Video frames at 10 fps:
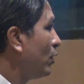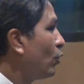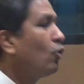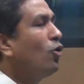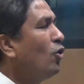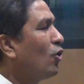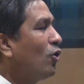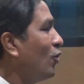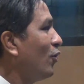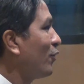
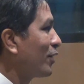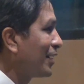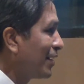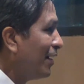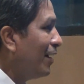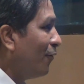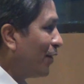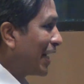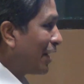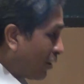No.
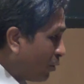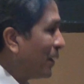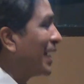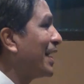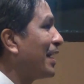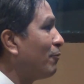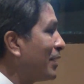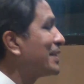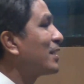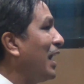What are you breaking? What
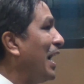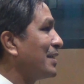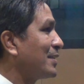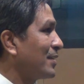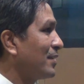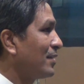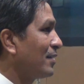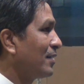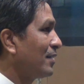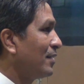is glass?
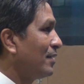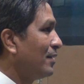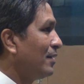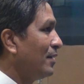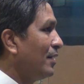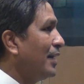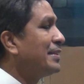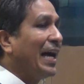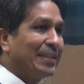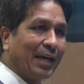Is
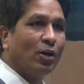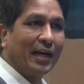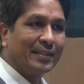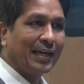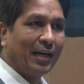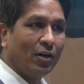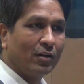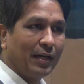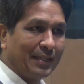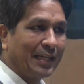it SiO, SiO,
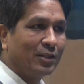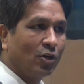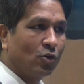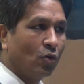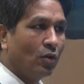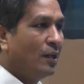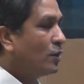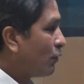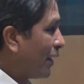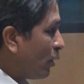SiO2?
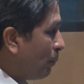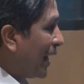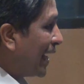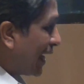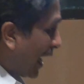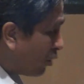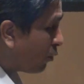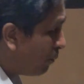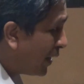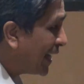So when you break it, are
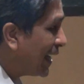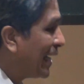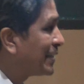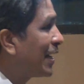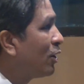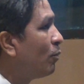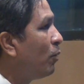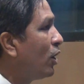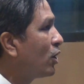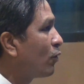you breaking SiO
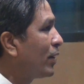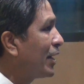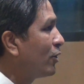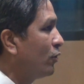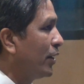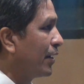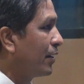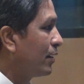bond or what are you doing?